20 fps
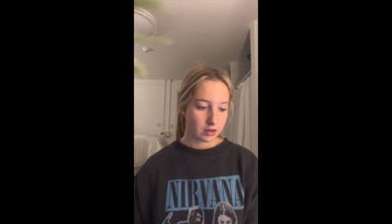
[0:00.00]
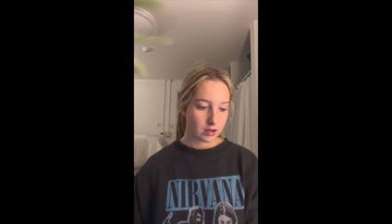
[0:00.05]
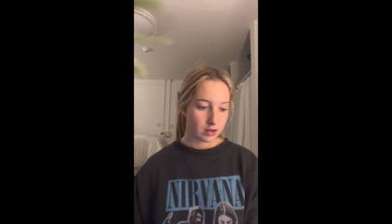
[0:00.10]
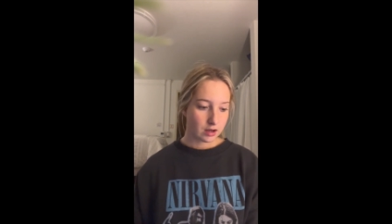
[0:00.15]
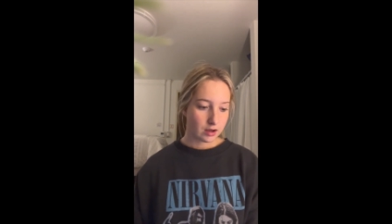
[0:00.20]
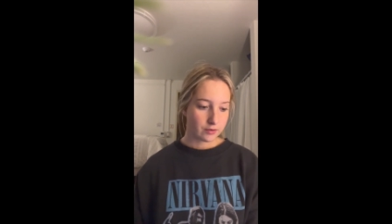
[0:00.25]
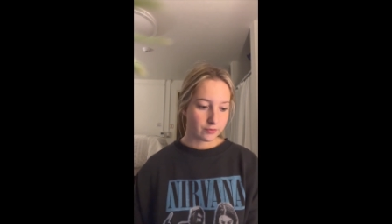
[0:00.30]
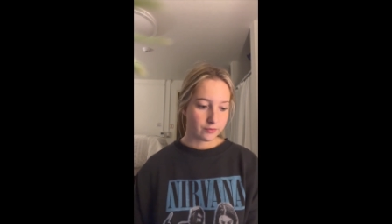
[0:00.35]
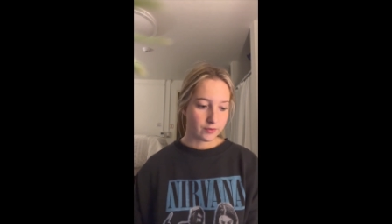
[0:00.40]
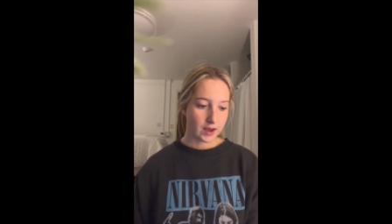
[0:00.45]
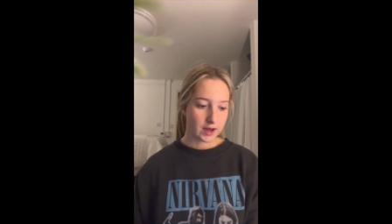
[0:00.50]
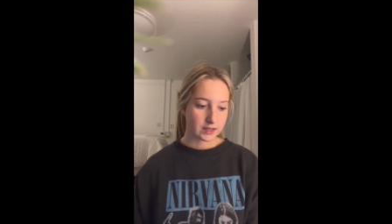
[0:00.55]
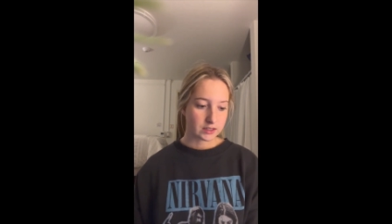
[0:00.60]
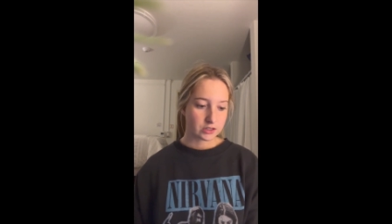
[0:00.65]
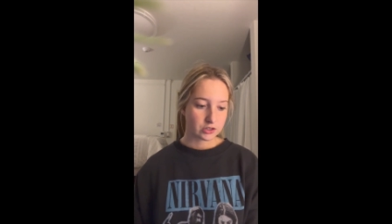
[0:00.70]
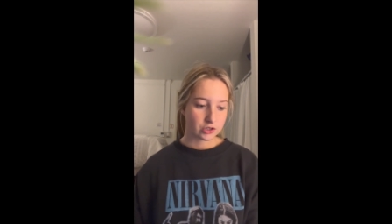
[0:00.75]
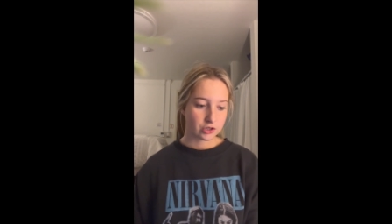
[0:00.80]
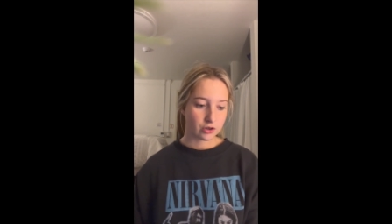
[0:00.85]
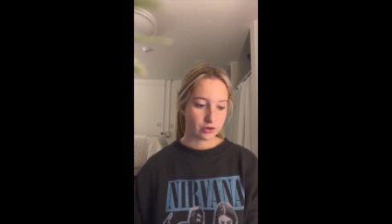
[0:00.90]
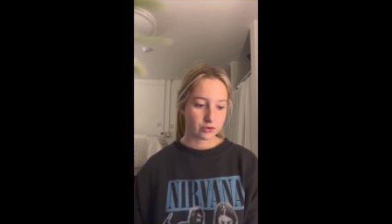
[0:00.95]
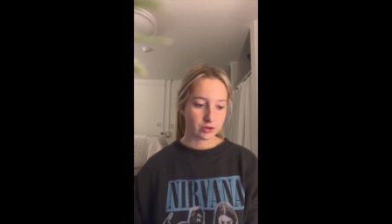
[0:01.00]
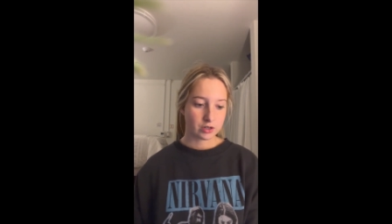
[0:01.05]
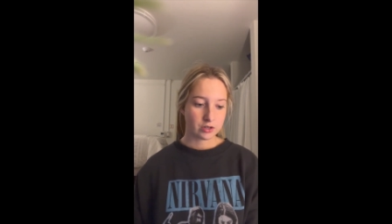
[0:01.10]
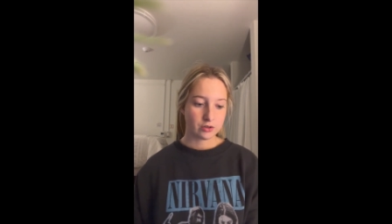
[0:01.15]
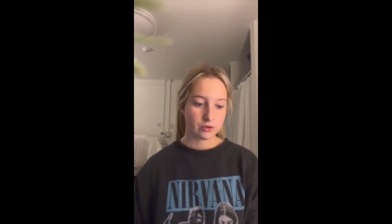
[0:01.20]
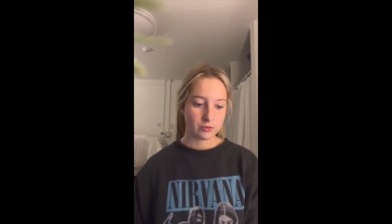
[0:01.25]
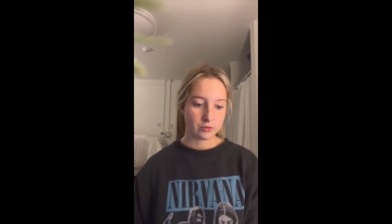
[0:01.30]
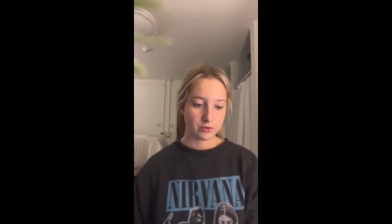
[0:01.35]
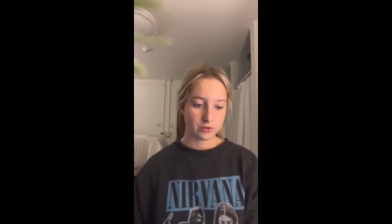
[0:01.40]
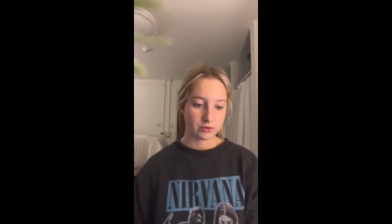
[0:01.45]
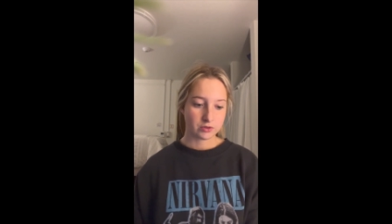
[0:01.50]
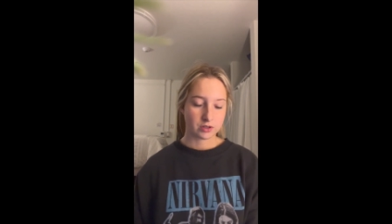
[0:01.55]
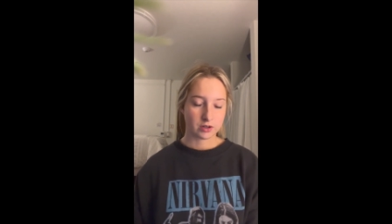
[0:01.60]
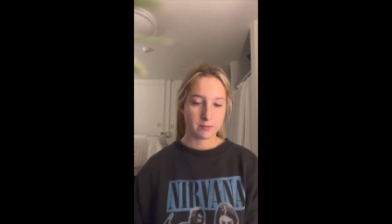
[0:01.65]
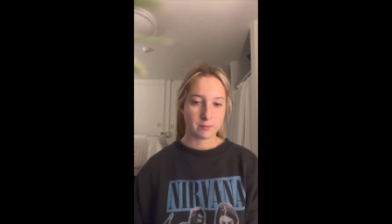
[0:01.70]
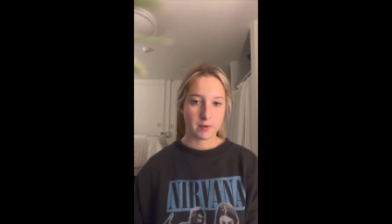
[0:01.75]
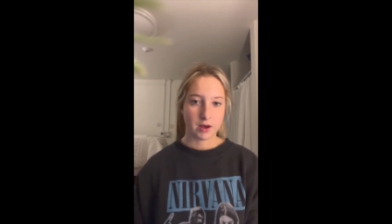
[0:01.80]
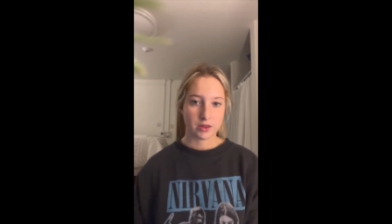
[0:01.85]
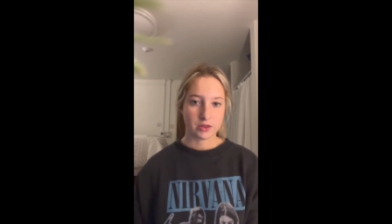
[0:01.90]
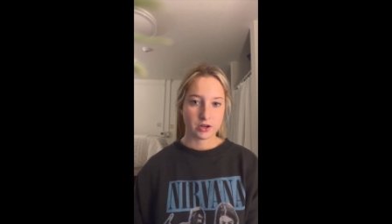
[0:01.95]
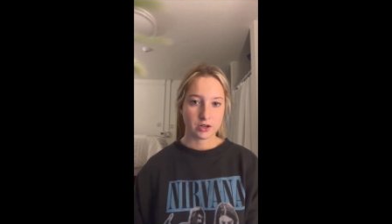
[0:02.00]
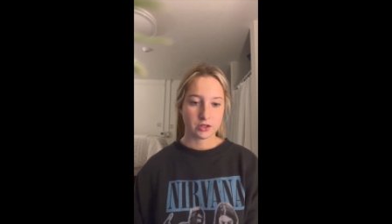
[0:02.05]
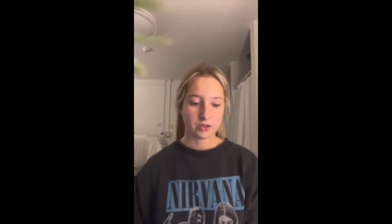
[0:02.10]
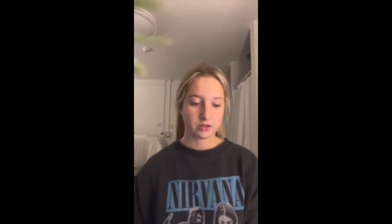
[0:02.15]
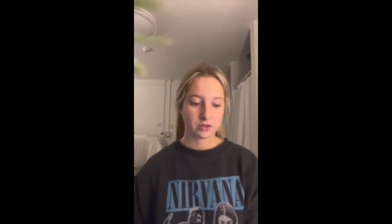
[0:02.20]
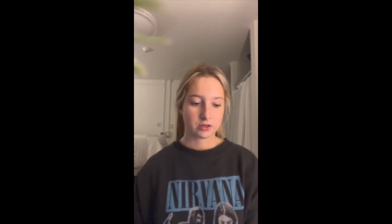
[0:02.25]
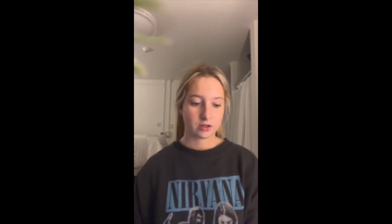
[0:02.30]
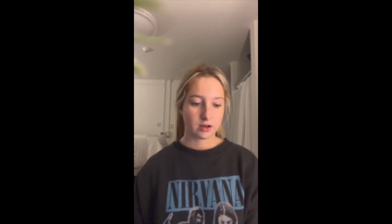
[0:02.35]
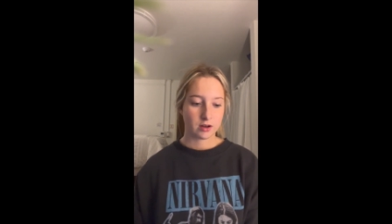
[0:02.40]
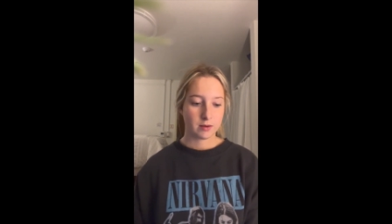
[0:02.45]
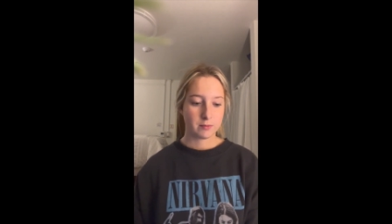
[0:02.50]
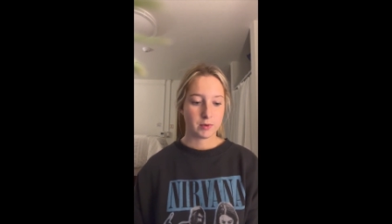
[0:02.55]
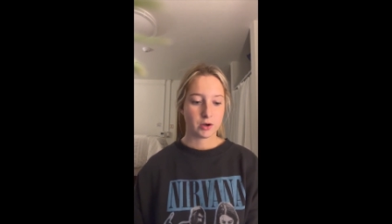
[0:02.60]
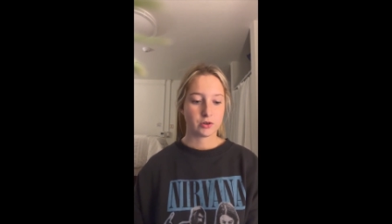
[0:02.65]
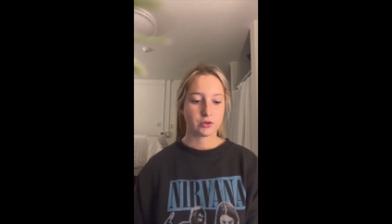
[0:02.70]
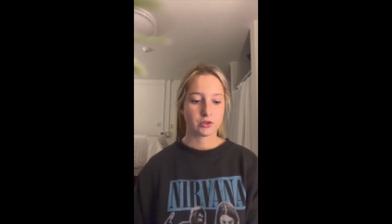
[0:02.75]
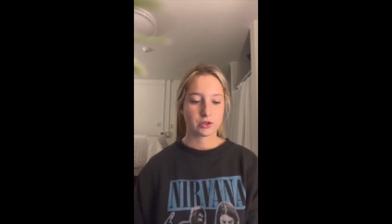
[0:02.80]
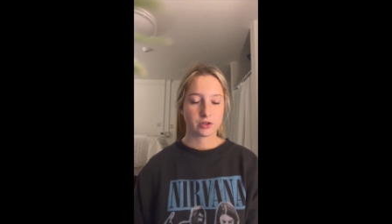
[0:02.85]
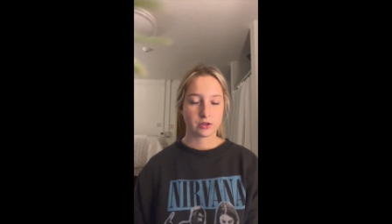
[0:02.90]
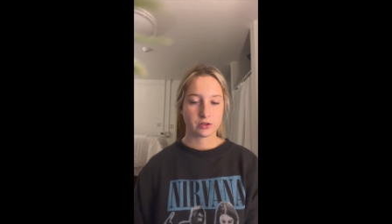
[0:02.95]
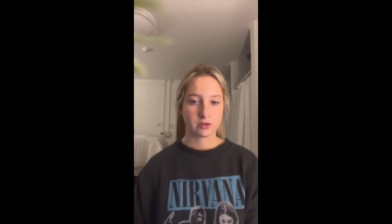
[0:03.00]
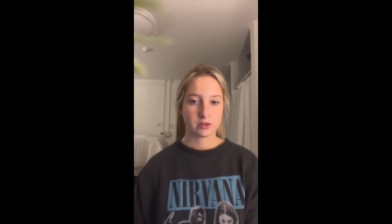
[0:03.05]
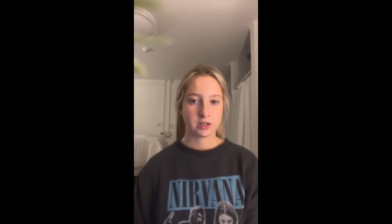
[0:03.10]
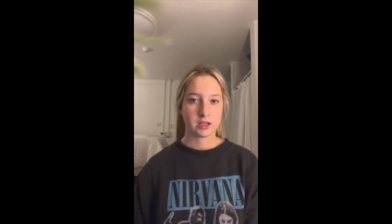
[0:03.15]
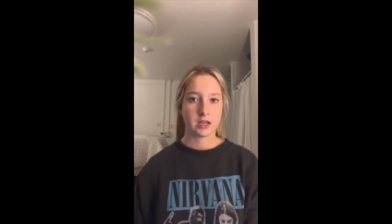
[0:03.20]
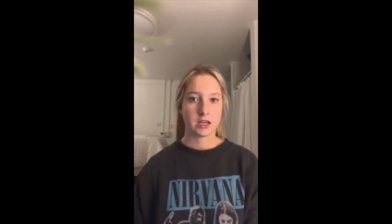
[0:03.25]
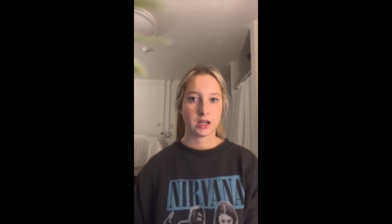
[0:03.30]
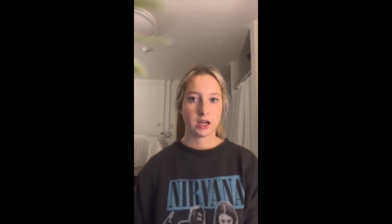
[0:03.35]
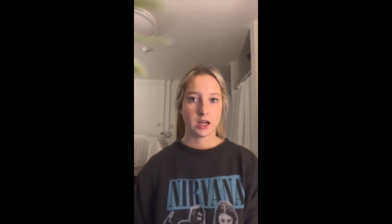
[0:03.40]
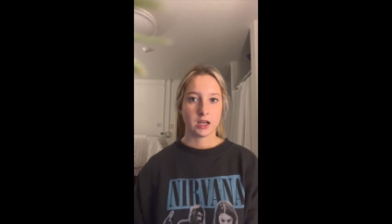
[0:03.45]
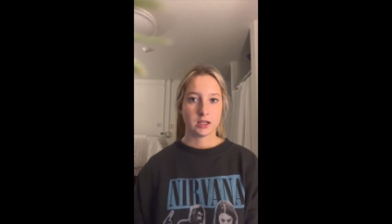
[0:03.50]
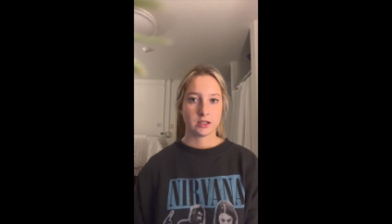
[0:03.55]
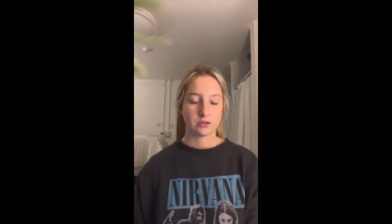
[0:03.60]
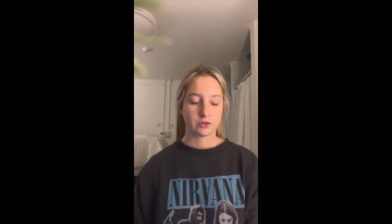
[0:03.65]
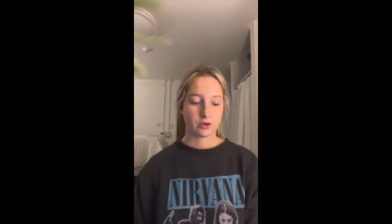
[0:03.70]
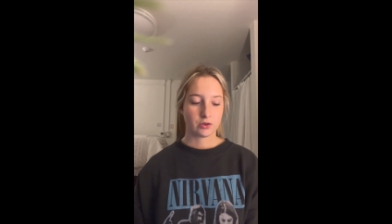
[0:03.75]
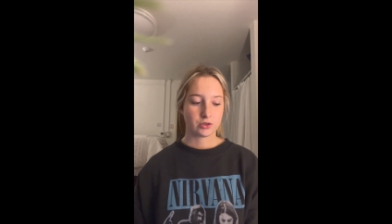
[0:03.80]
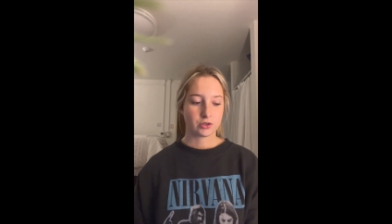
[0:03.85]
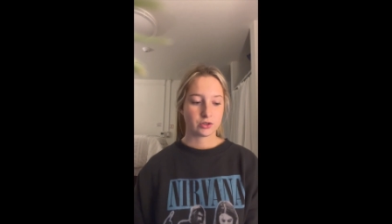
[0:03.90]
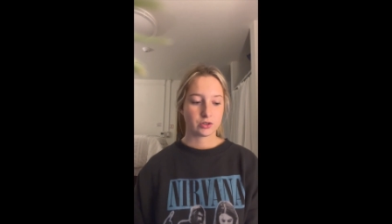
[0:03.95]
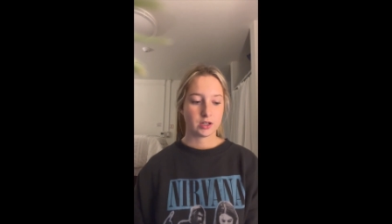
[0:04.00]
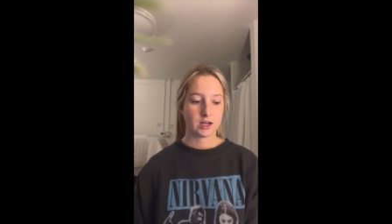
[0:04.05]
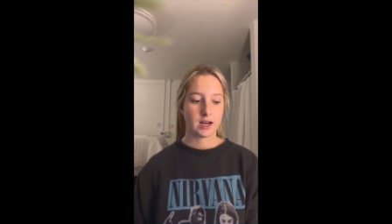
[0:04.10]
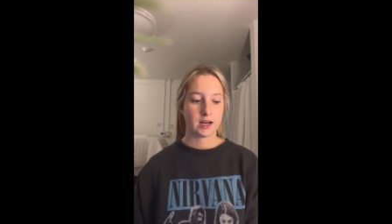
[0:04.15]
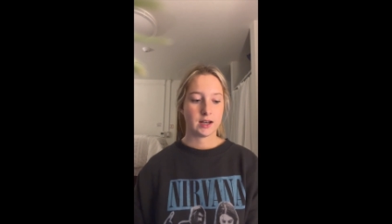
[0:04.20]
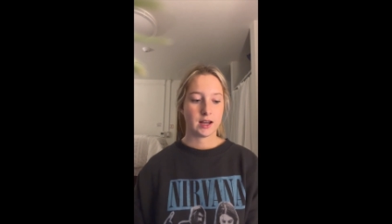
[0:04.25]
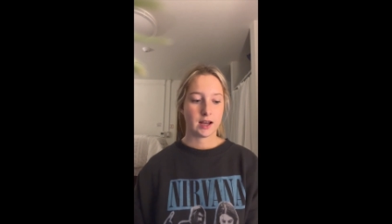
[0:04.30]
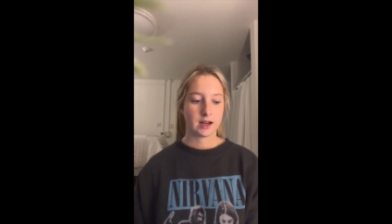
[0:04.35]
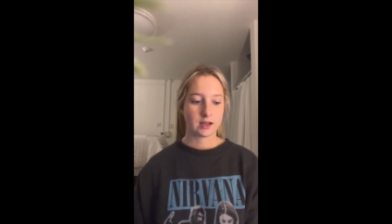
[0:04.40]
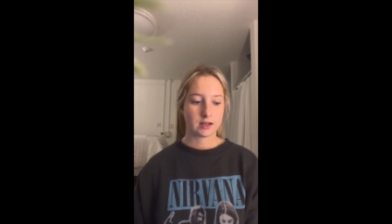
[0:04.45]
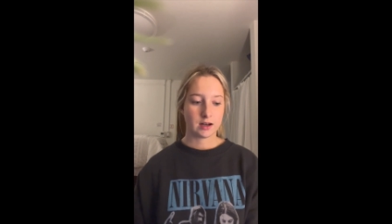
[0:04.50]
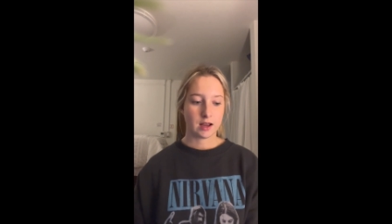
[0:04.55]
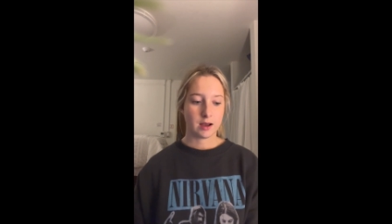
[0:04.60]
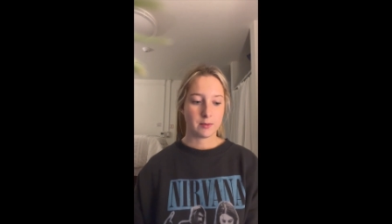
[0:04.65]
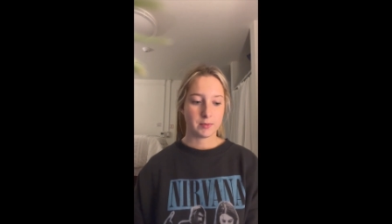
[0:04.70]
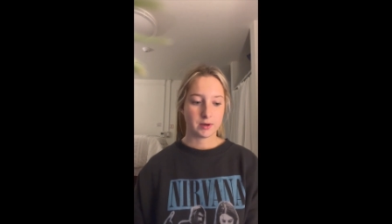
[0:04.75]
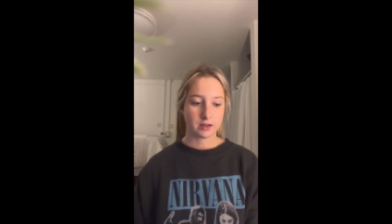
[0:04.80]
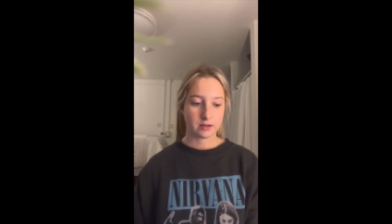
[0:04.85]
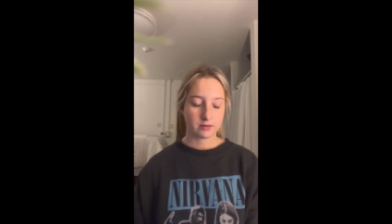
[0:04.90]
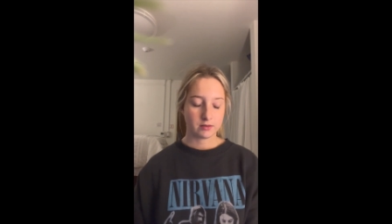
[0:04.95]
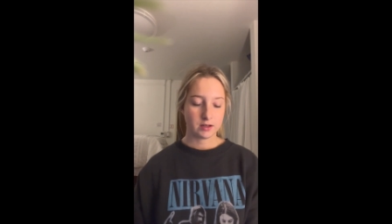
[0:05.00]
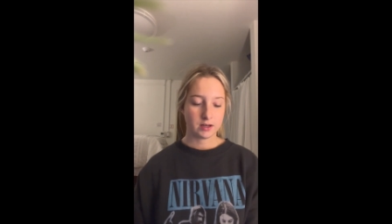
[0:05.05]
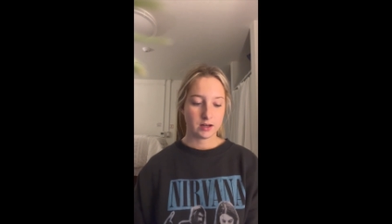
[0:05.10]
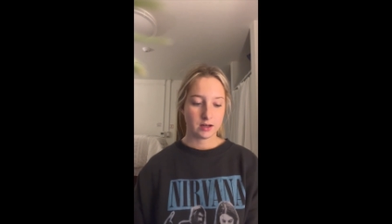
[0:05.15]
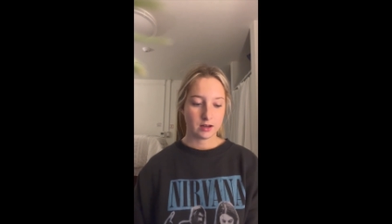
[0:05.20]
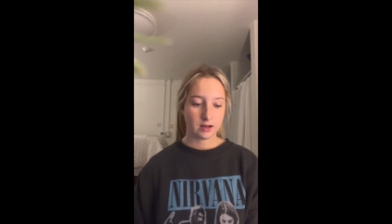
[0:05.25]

affect children who lose their mothers emotionally, socially, and economically.